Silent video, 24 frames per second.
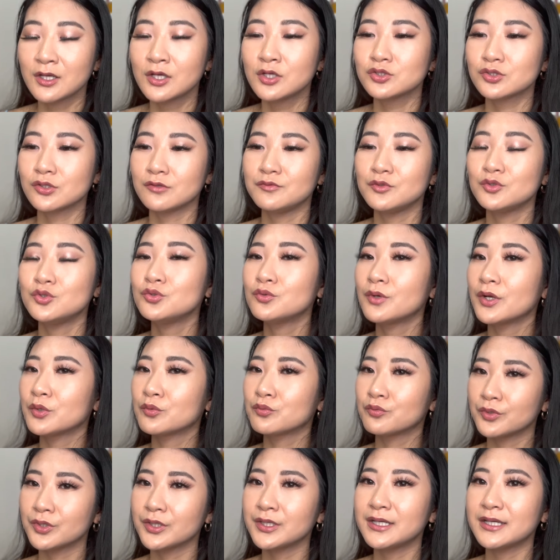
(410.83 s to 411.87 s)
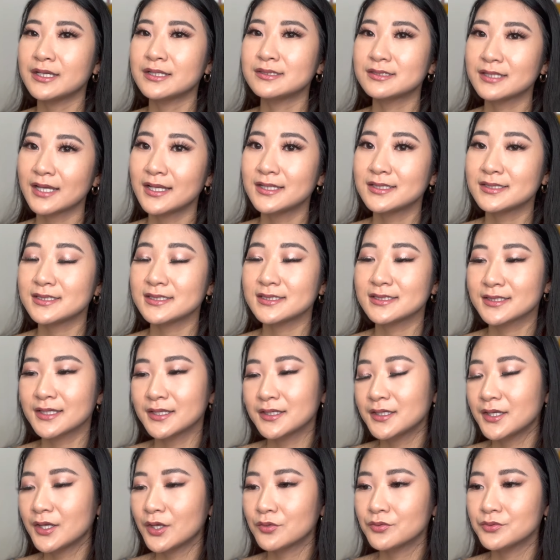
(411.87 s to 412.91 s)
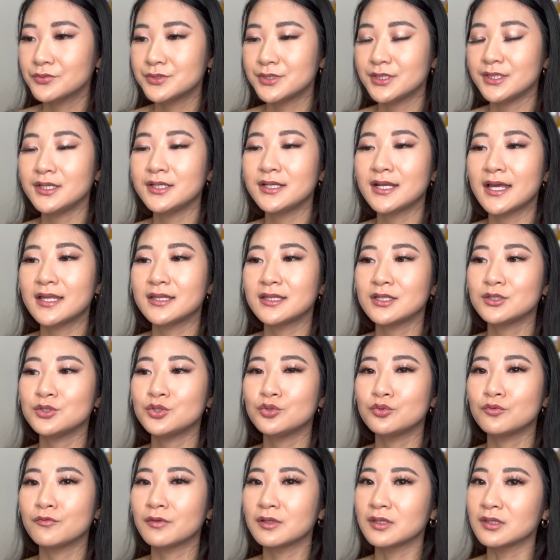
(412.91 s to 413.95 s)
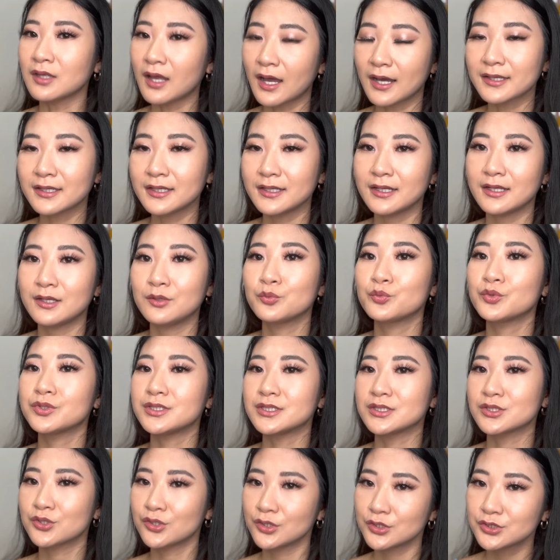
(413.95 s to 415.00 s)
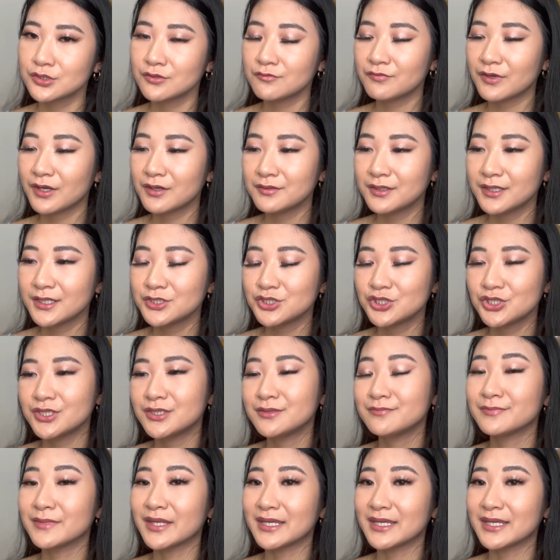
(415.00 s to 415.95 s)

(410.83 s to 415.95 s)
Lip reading: So if you do a really intense skincare routine and then you lock it in with this cushion foundation,